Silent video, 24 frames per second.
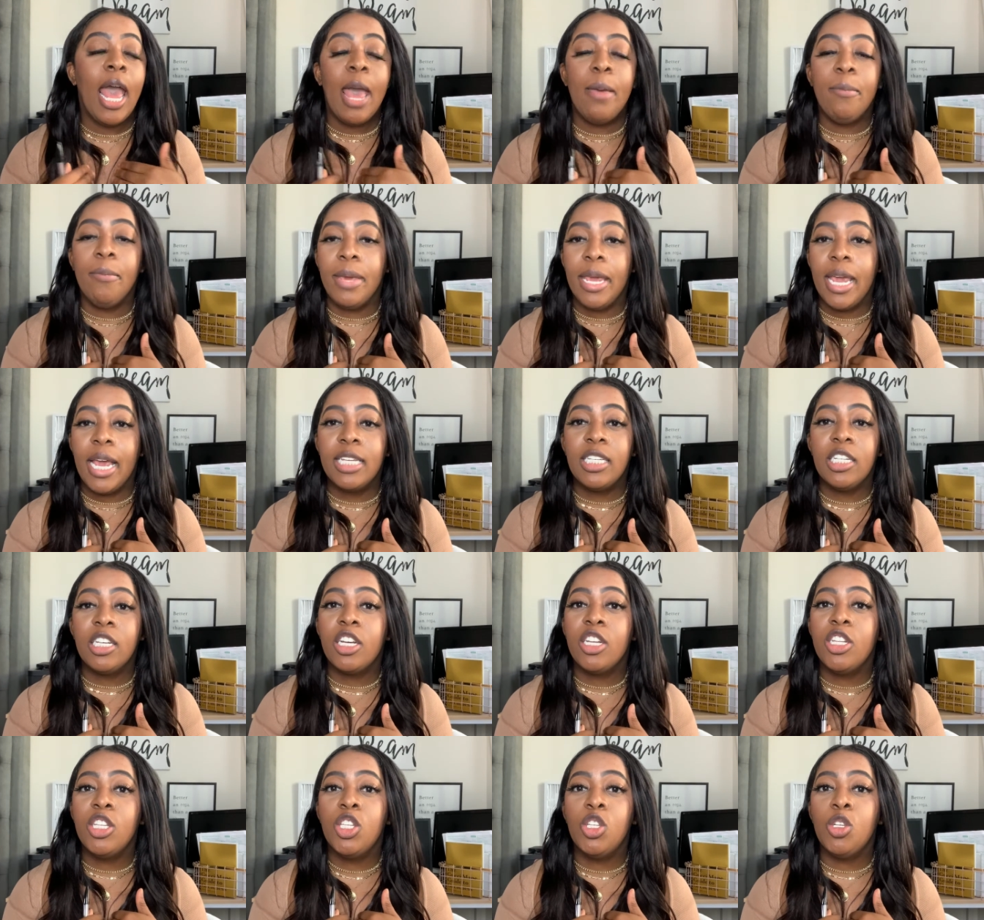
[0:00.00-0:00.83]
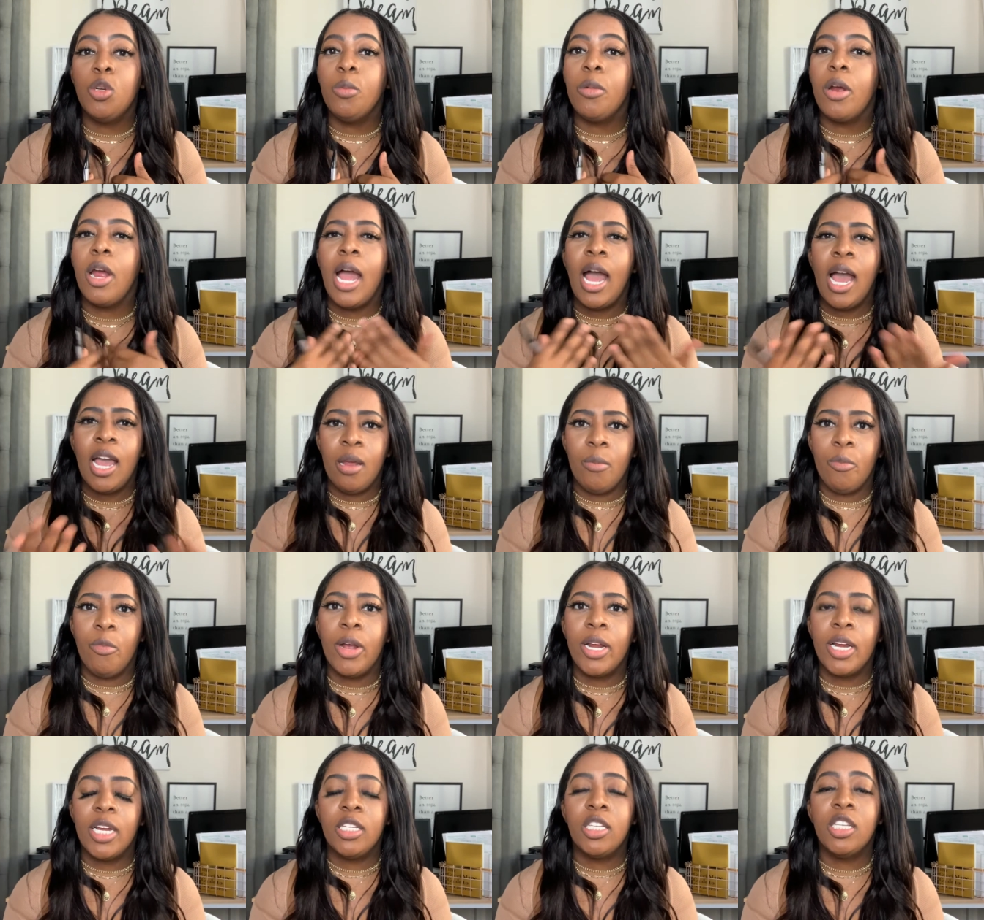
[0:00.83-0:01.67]
Me as a consumer, I am
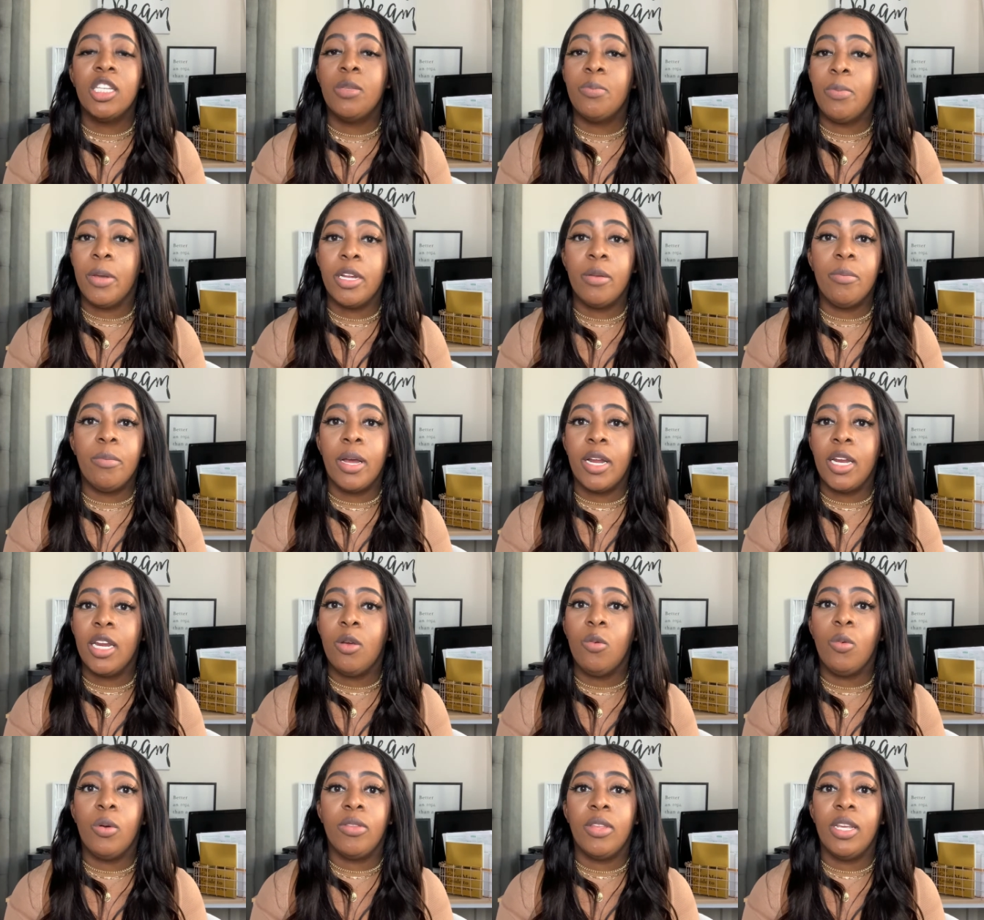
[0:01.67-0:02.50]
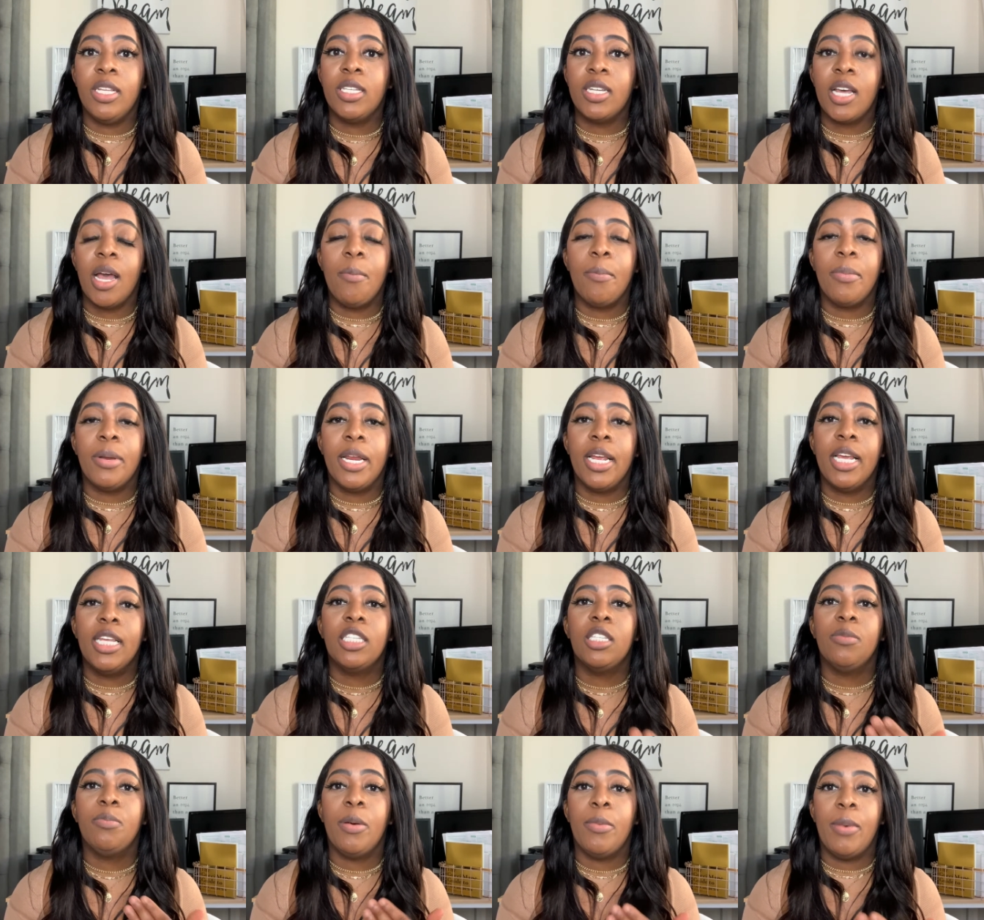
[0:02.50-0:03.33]
ready to spend money with these
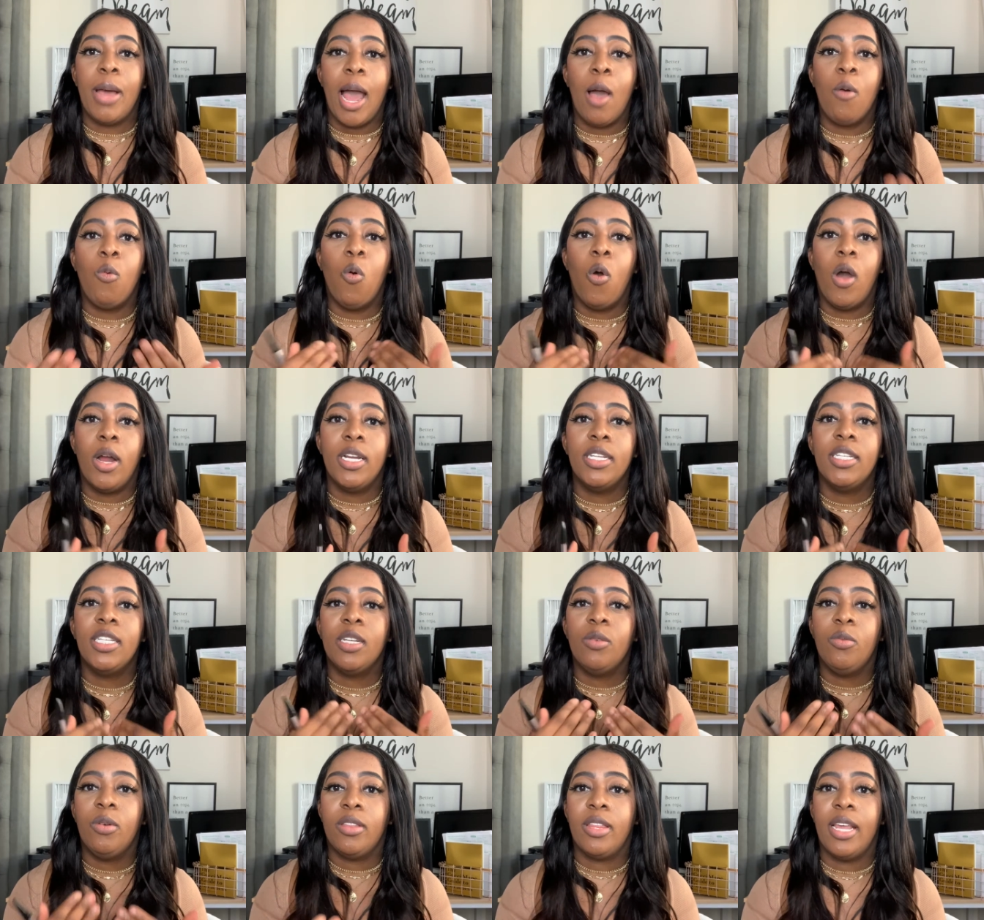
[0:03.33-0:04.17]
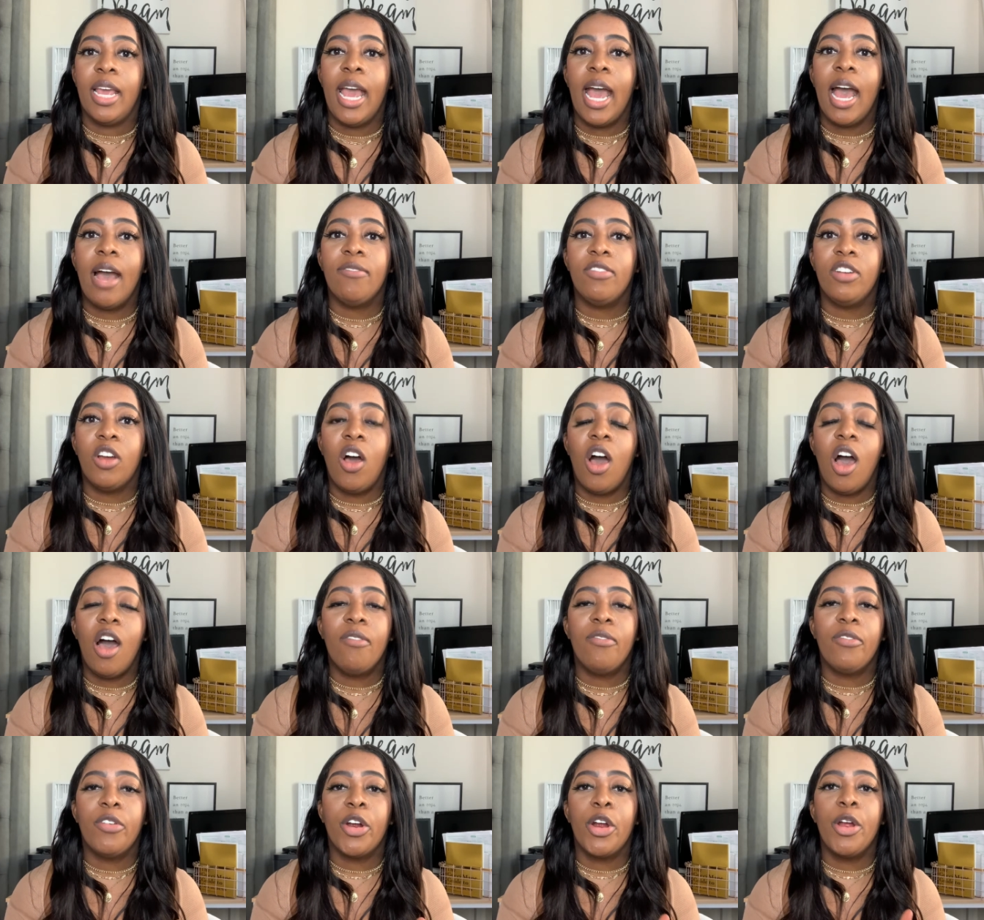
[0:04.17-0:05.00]
companies, but I want to see what they have to
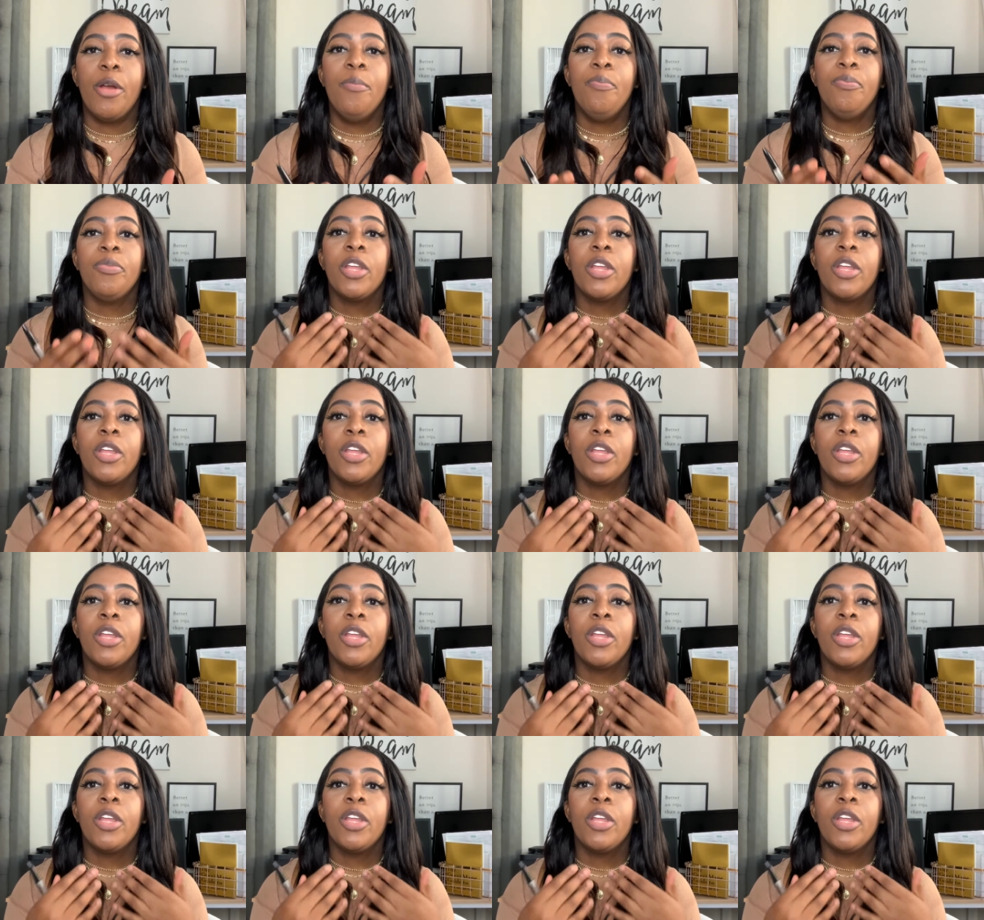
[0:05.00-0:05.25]
offer.